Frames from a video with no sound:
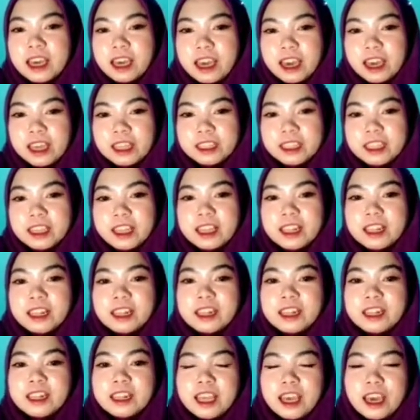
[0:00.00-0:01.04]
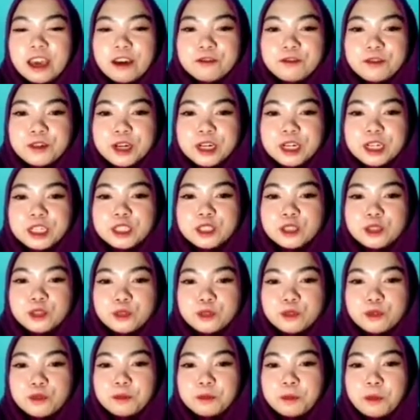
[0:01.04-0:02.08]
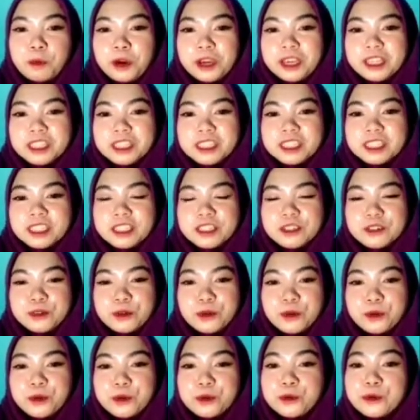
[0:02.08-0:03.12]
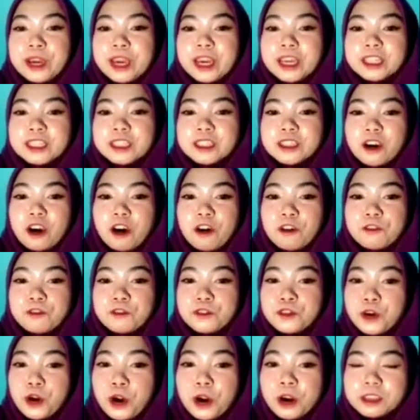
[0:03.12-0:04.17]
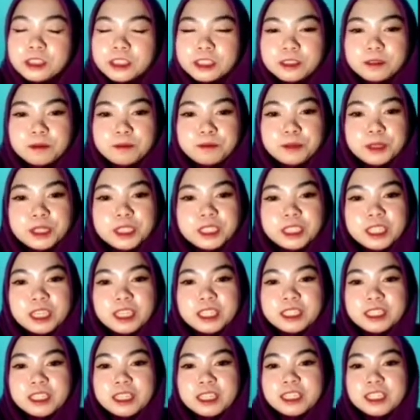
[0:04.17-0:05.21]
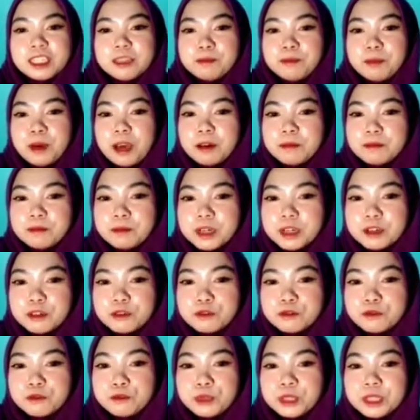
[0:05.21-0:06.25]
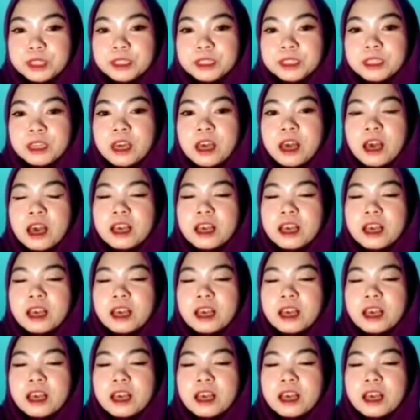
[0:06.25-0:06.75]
at level 2.0, and of course purchasing department will